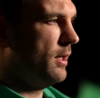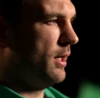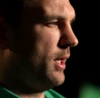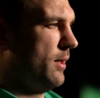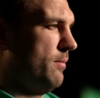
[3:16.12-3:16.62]

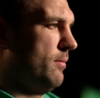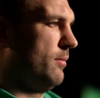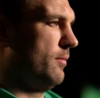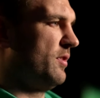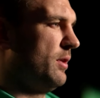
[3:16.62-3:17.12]
um,
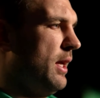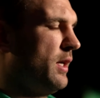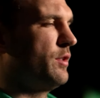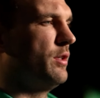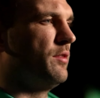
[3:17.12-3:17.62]

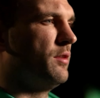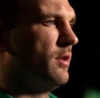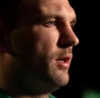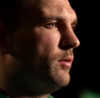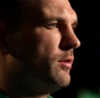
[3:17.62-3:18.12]
selection isn't
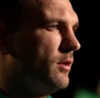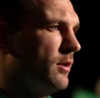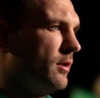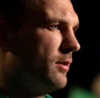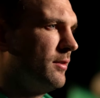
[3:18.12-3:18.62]
down
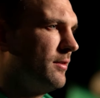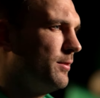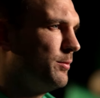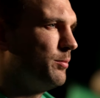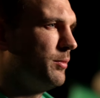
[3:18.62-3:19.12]
to
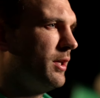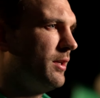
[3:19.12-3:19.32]
me.